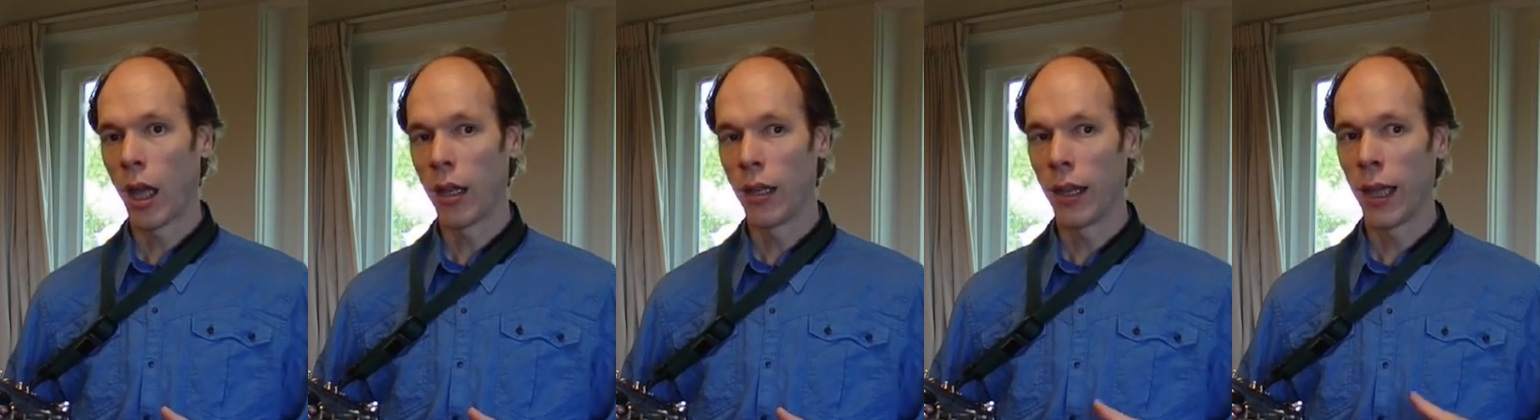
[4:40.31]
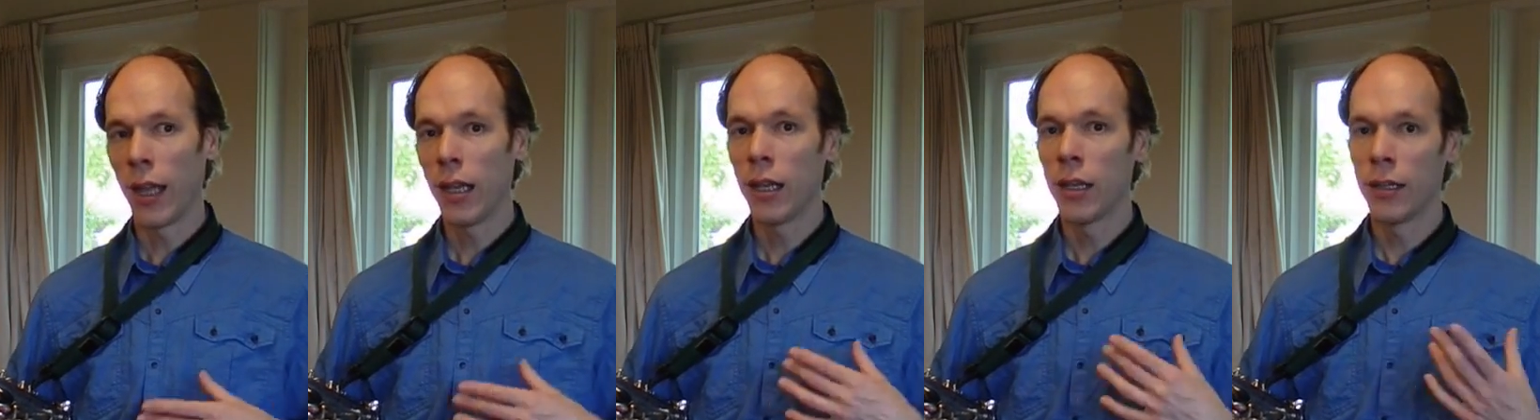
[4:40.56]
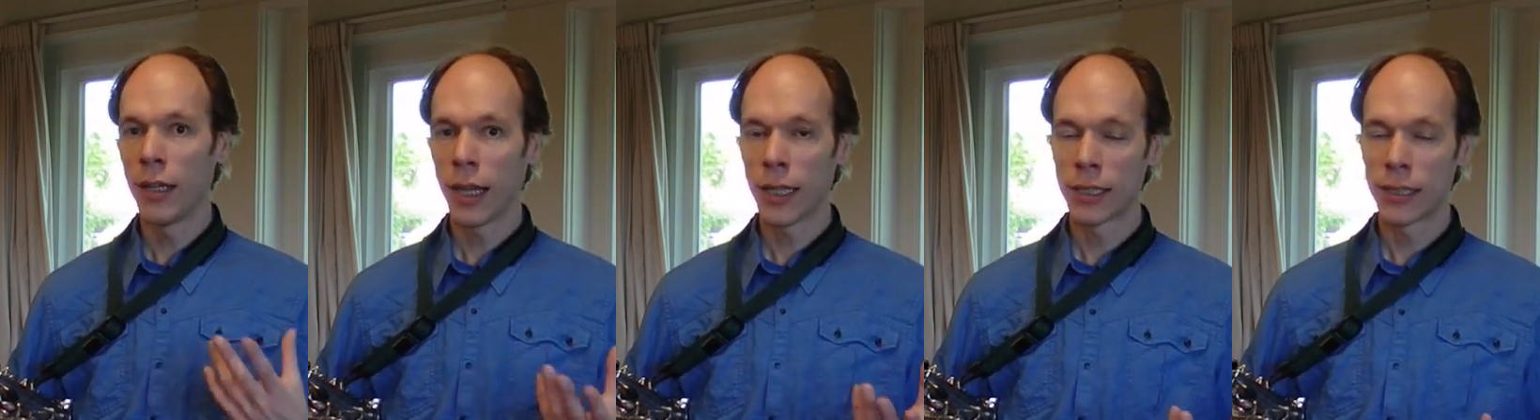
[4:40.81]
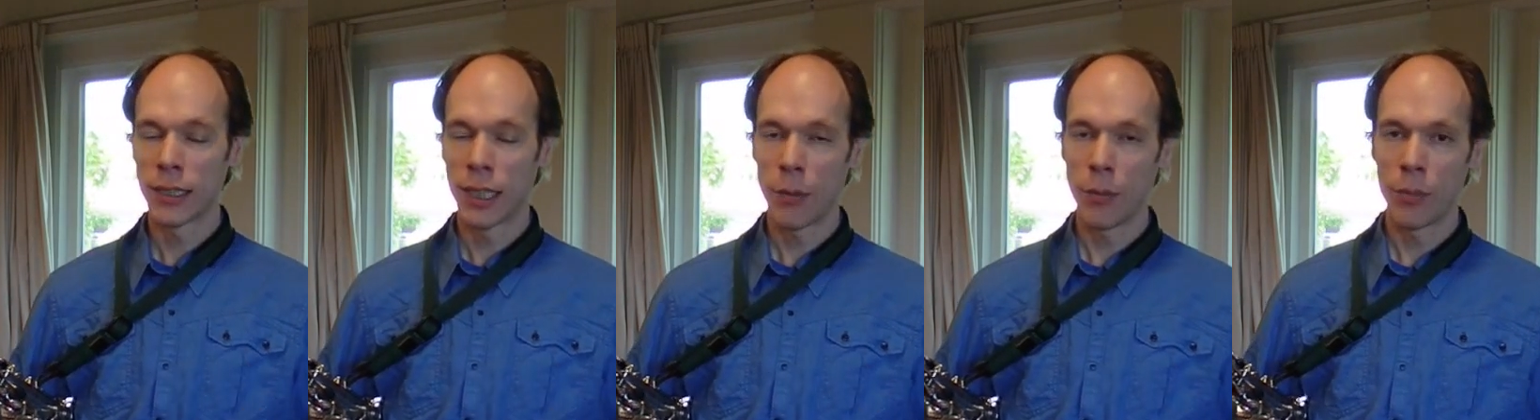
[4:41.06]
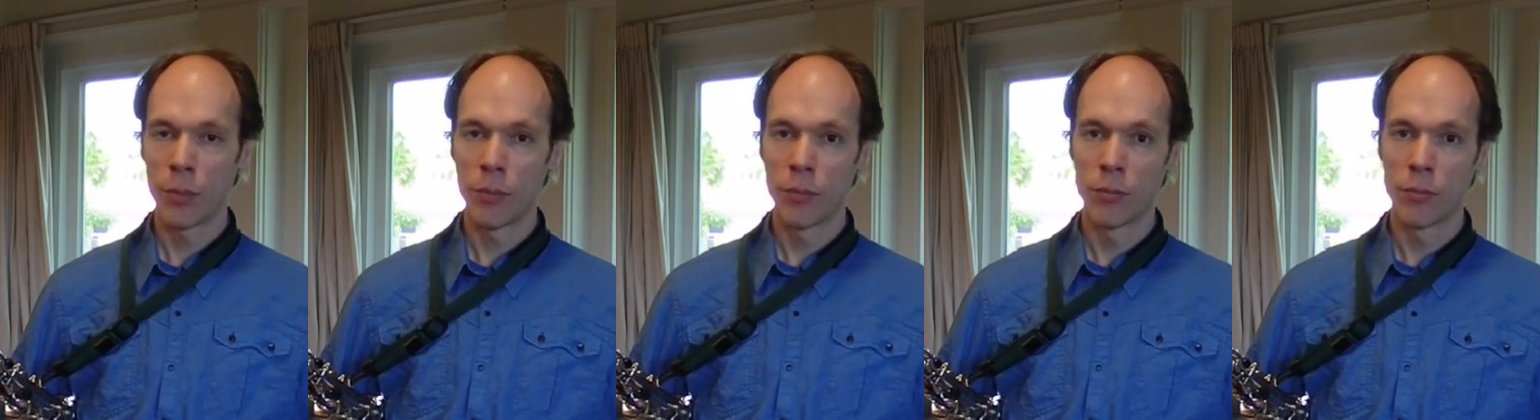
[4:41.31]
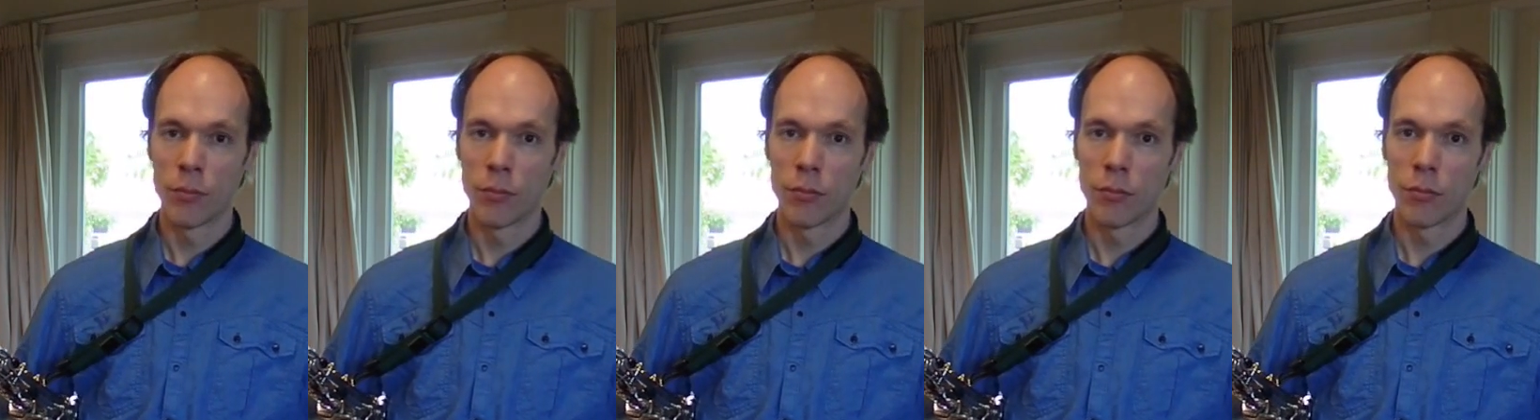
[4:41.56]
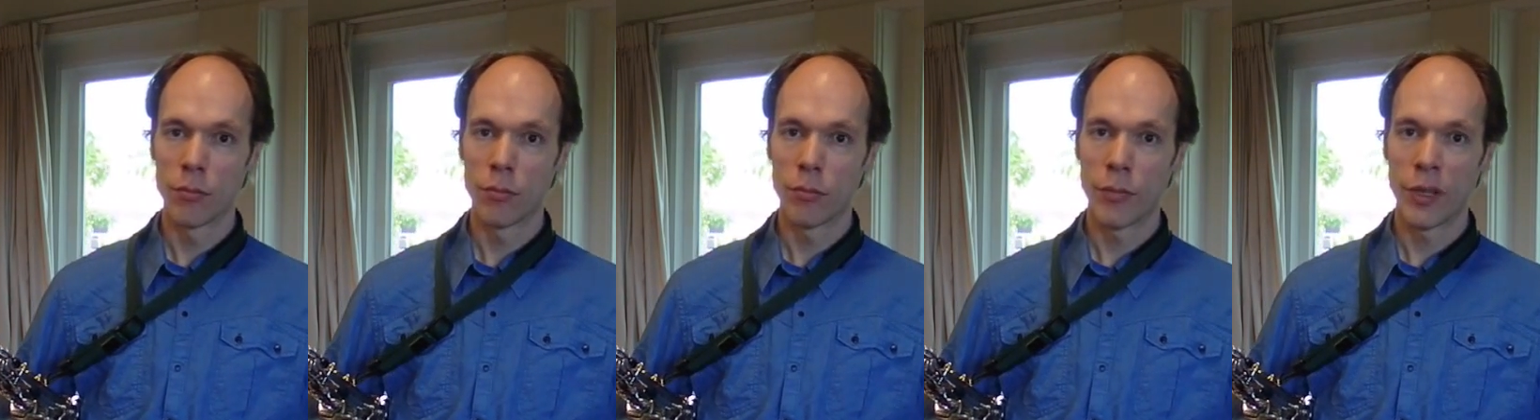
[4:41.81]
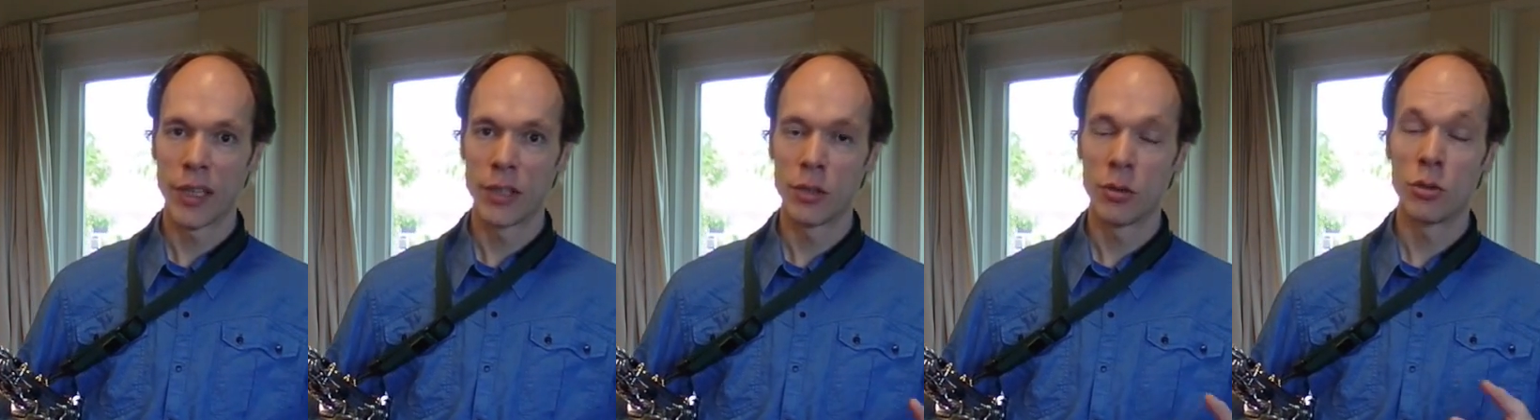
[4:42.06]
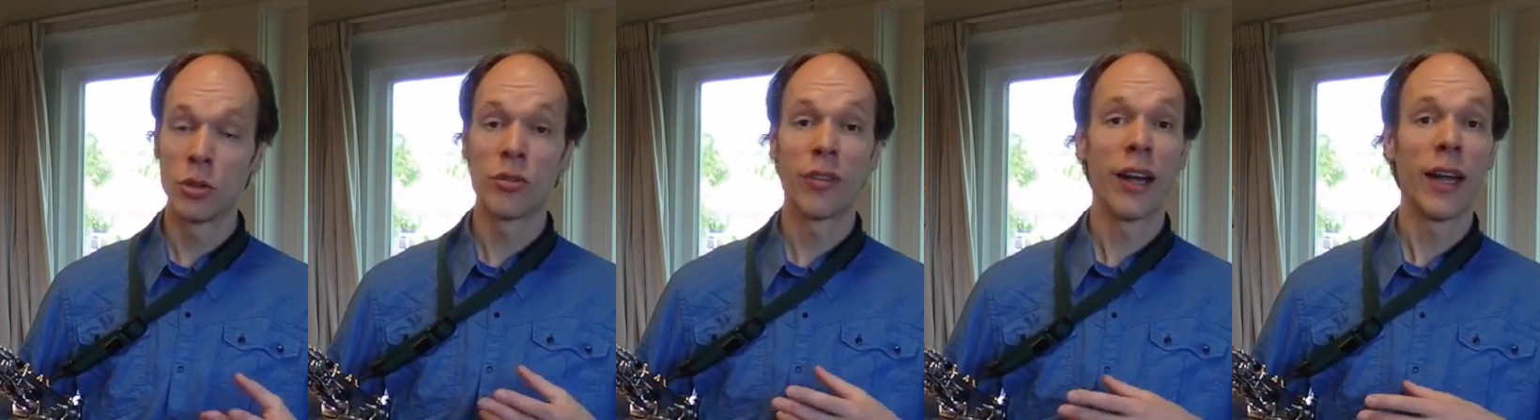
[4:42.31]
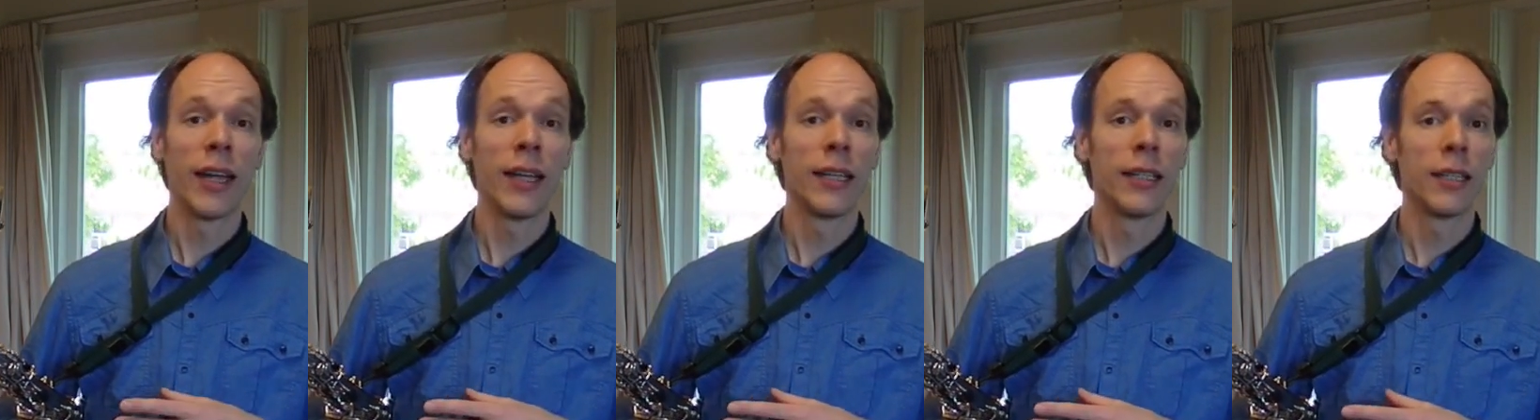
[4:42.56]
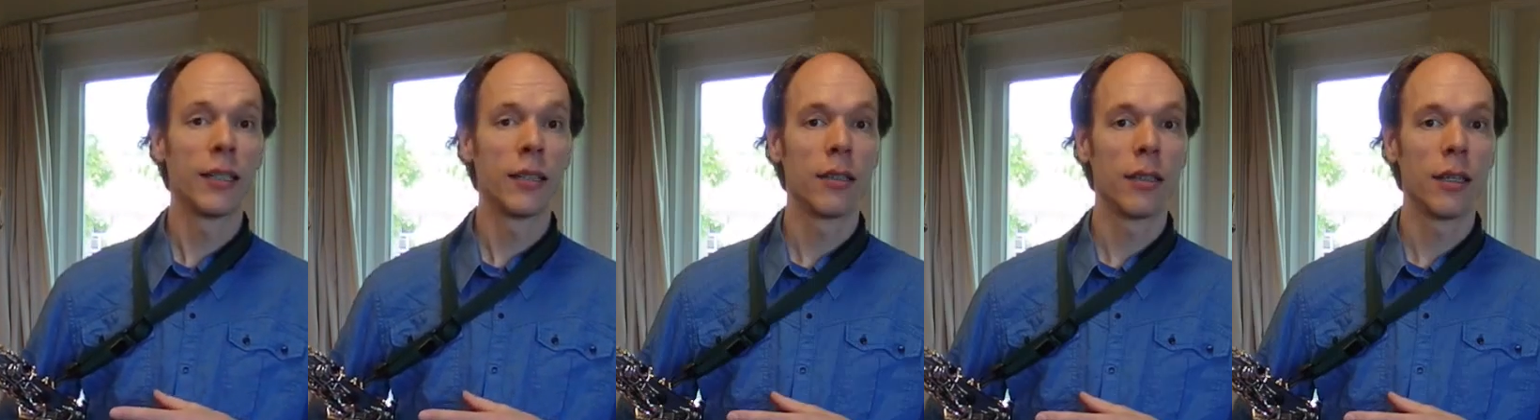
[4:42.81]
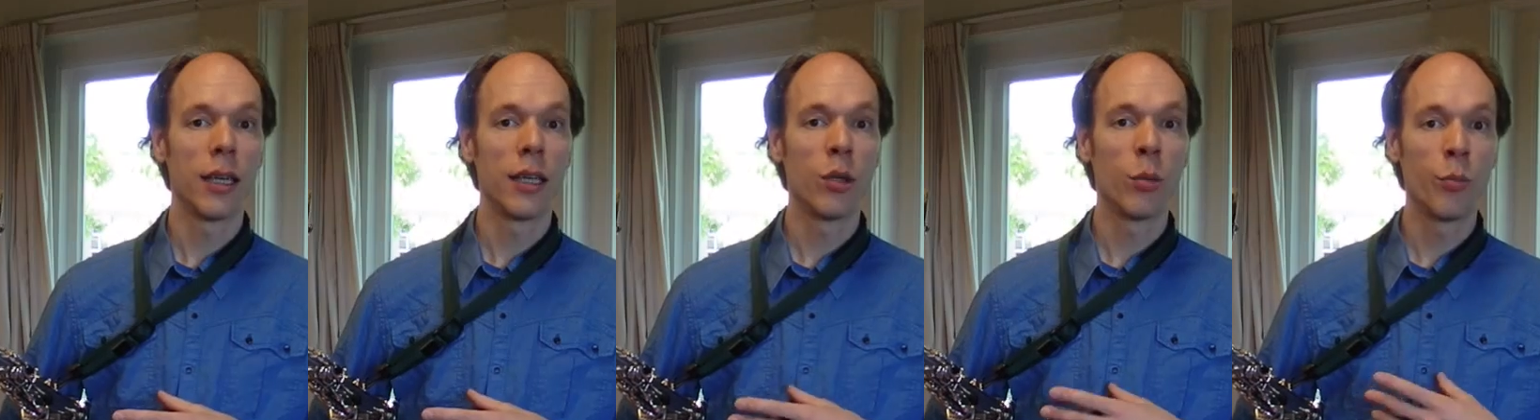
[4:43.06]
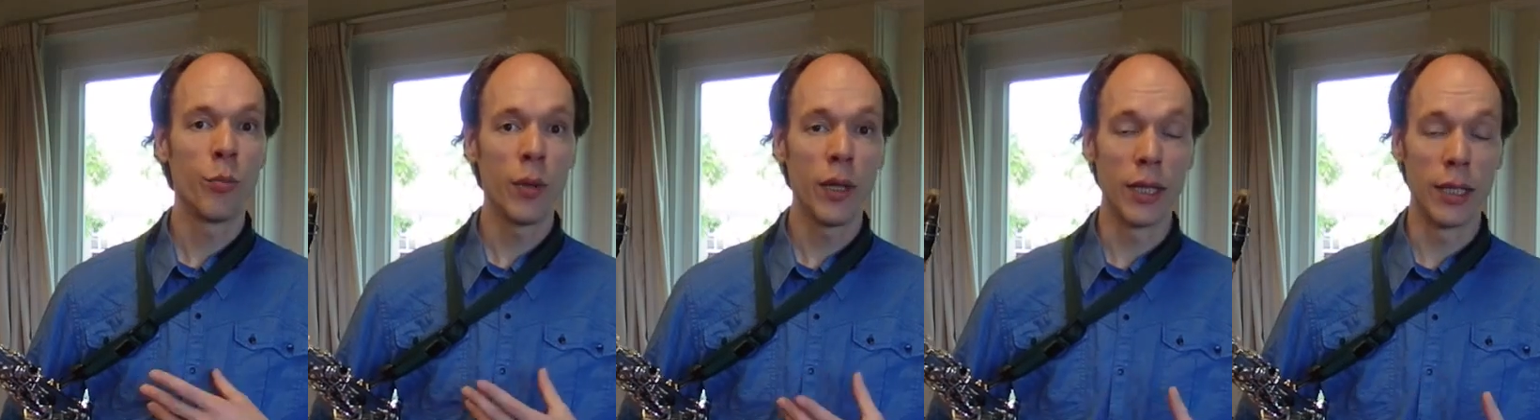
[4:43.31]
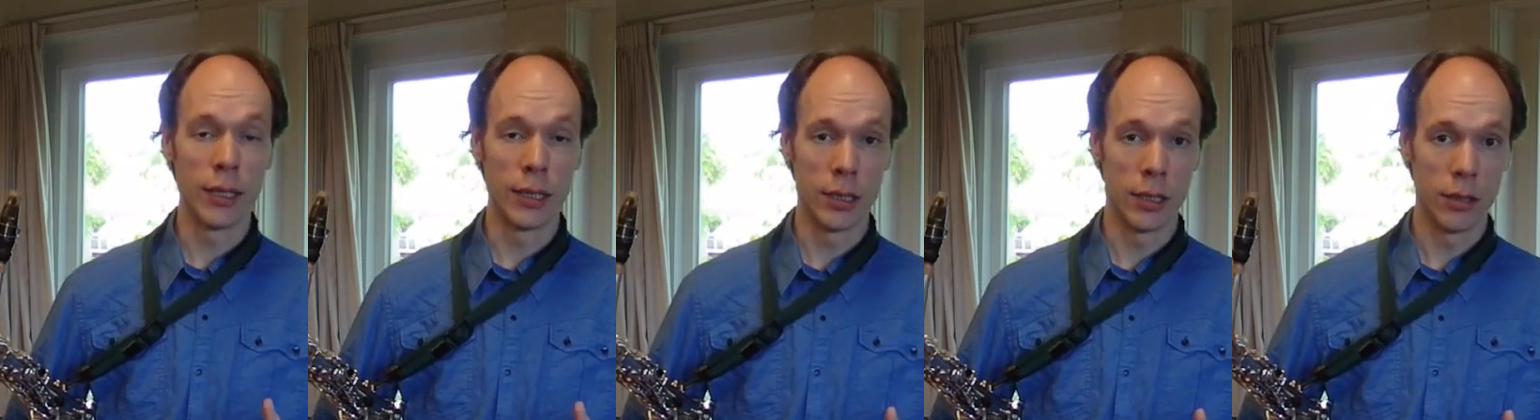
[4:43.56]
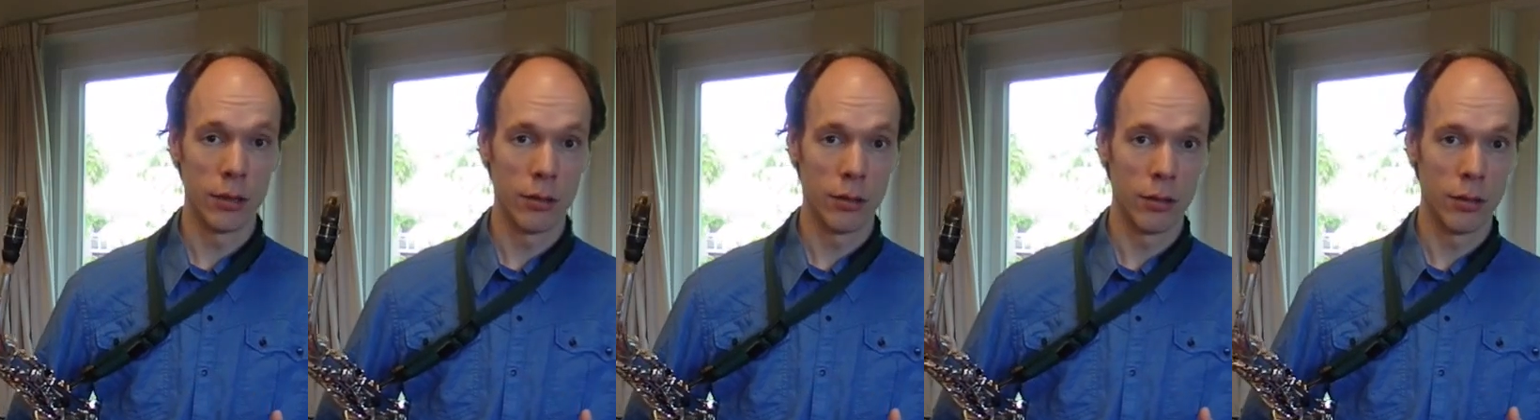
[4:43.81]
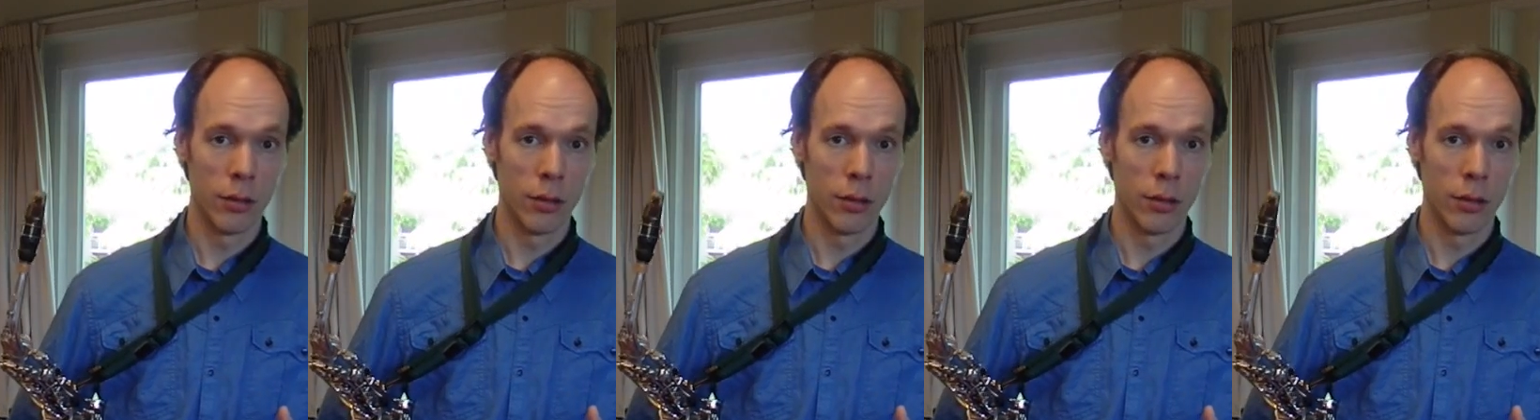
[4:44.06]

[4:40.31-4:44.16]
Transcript: And then the next step is to try it in a piece.